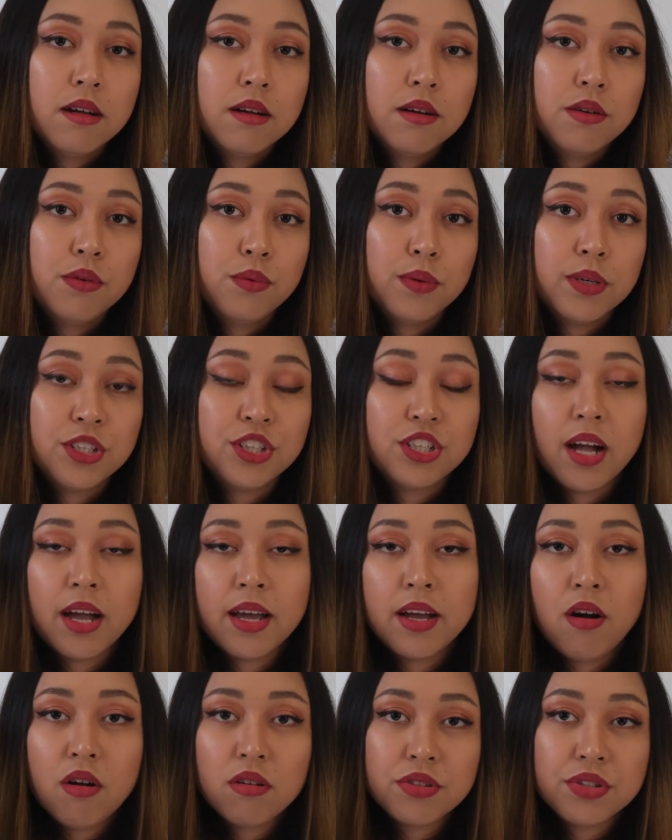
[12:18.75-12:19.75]
which I
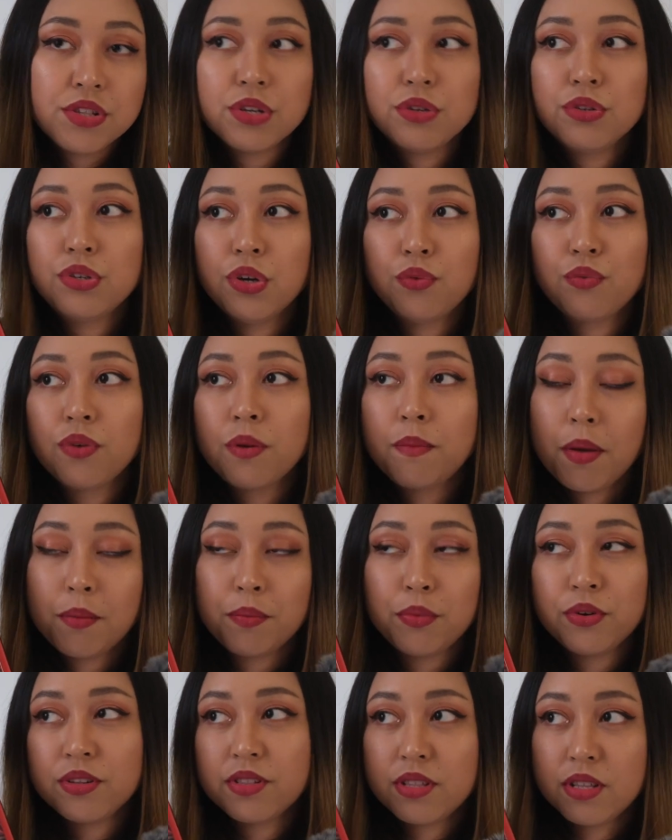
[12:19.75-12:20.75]
also don't
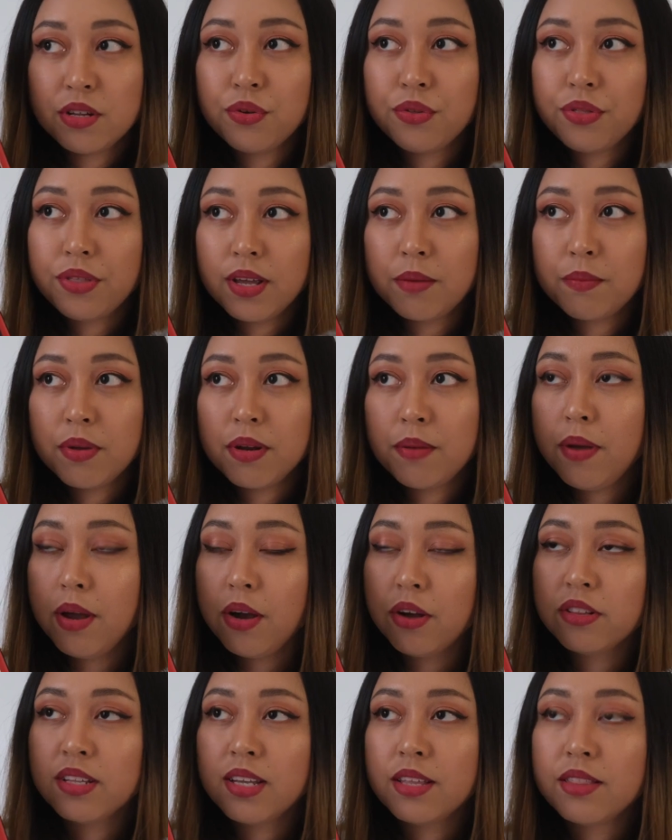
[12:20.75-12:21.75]
remember a single thing, but
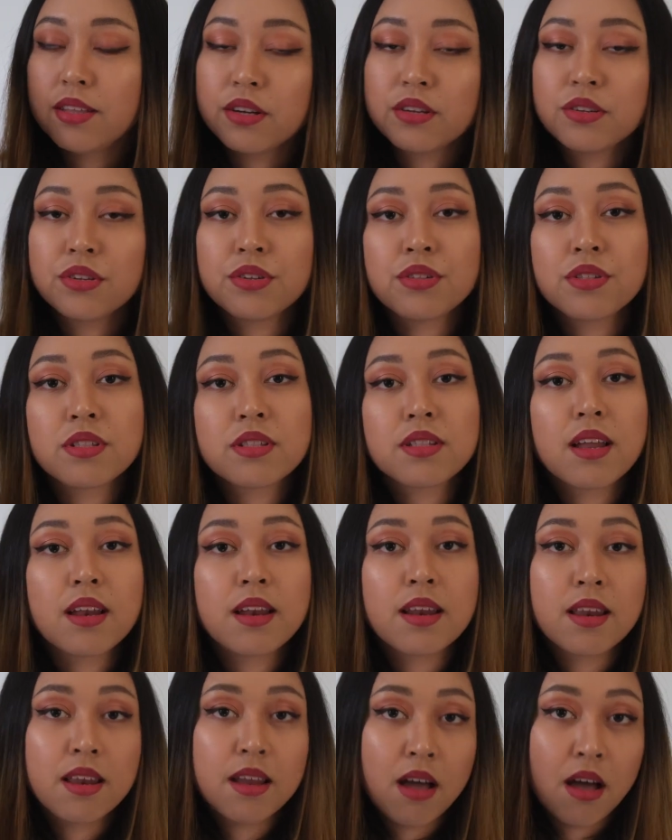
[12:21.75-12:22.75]
apparently there's
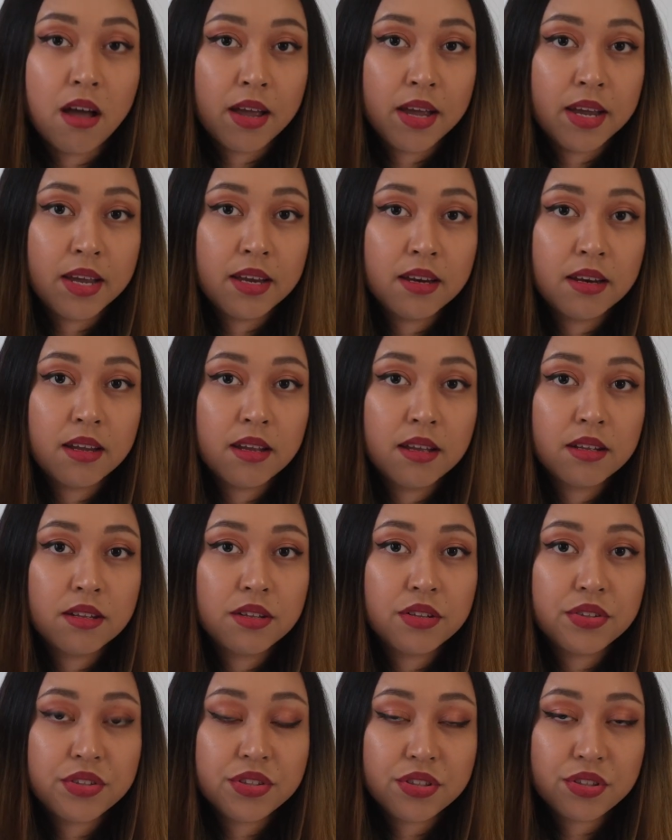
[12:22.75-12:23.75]
9
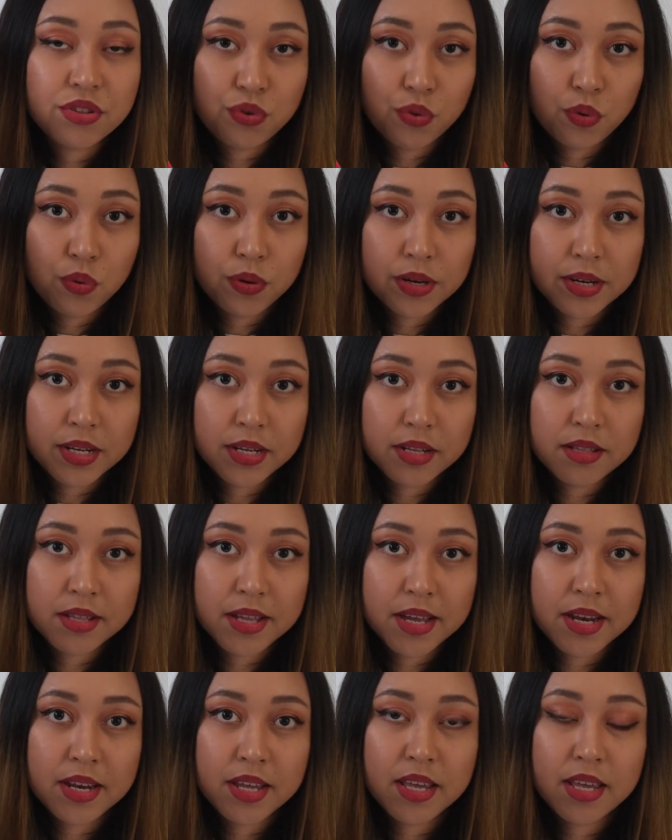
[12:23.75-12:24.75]
stories
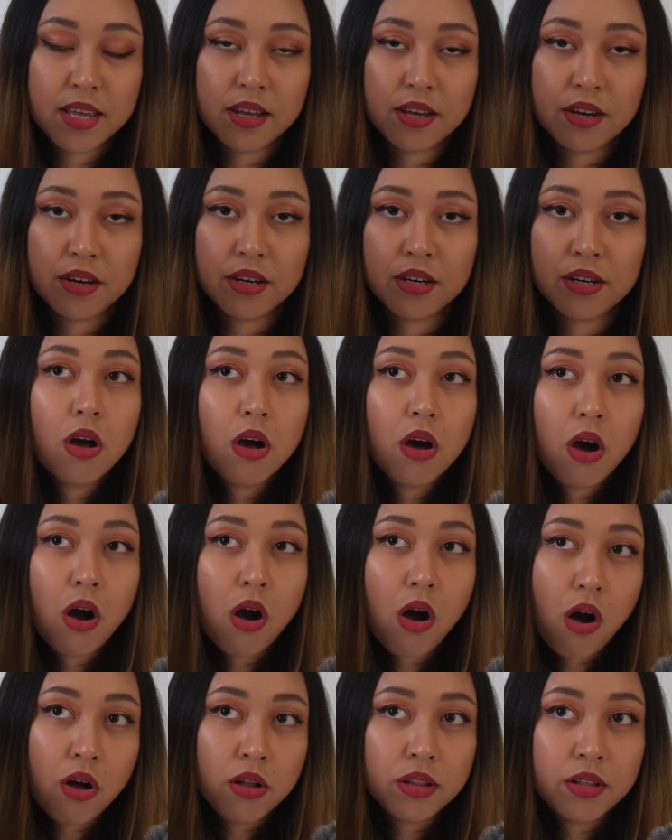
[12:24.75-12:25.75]
in here,
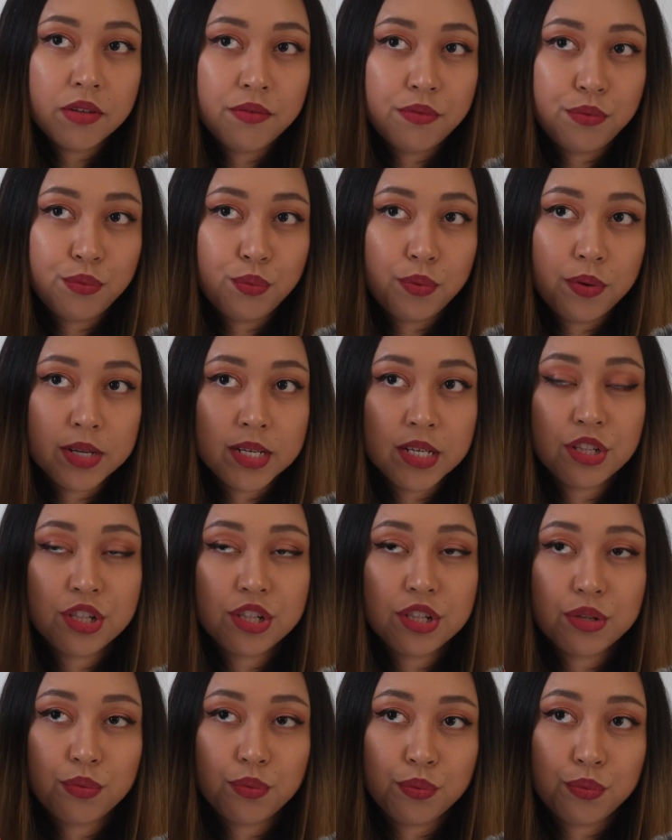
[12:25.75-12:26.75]
all of
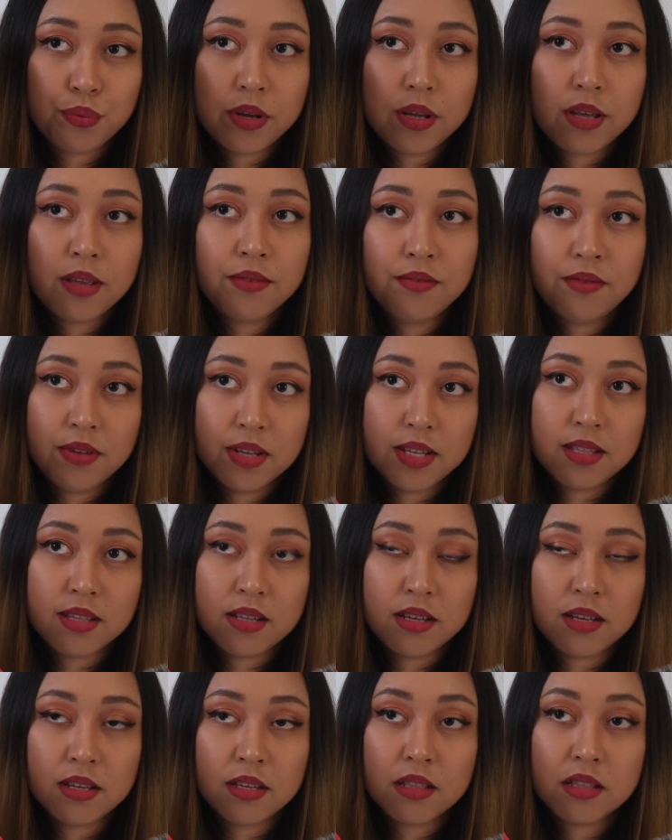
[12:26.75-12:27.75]
which
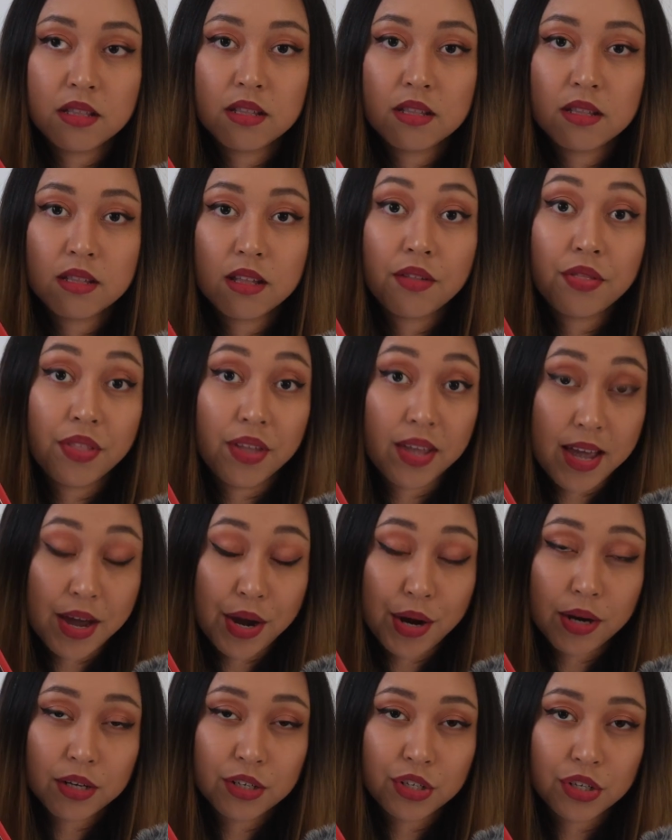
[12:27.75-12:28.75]
revisits the
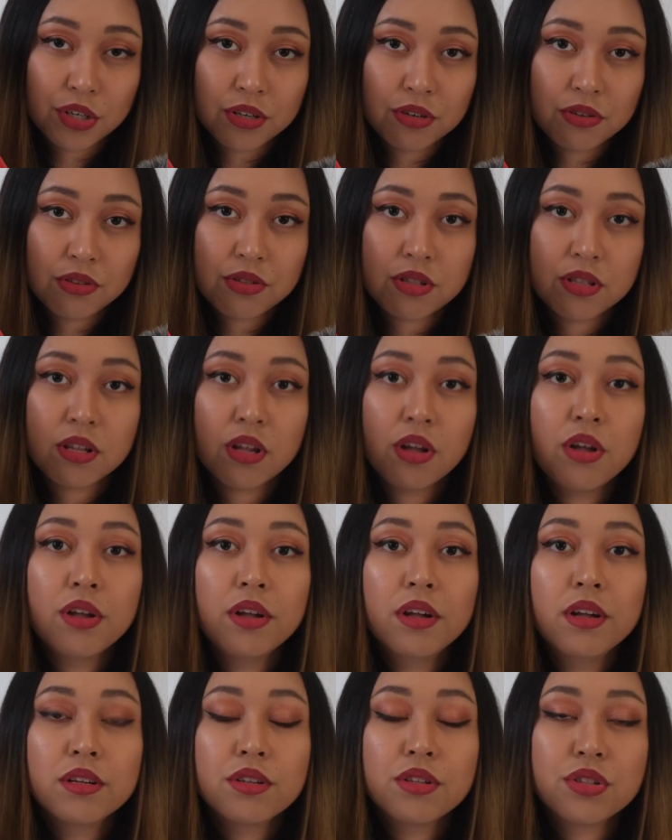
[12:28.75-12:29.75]
characters.
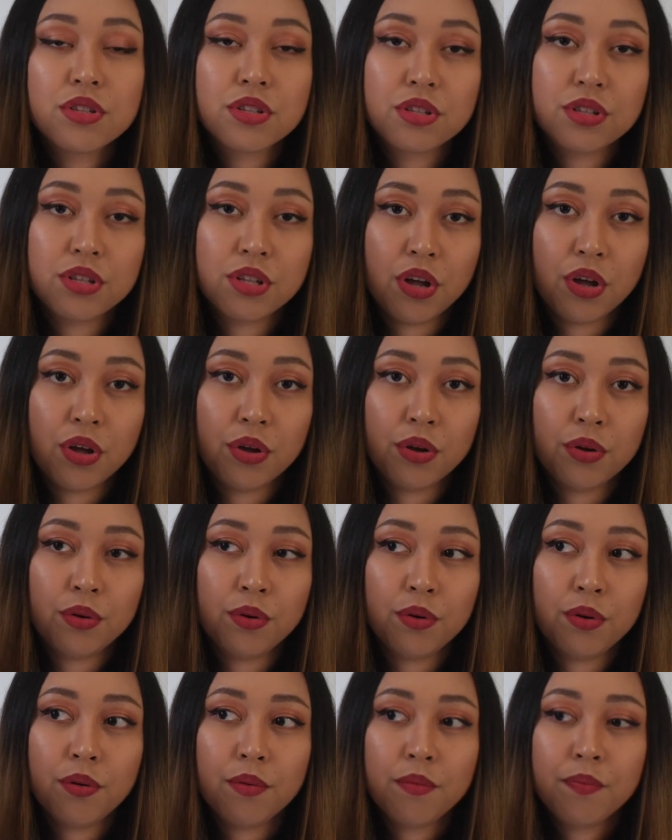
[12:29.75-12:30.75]

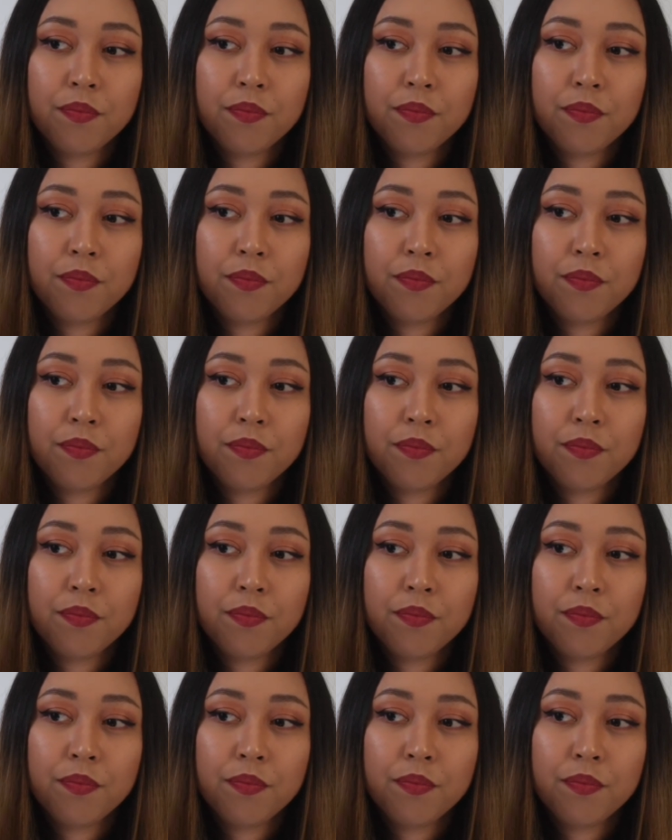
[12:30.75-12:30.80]
So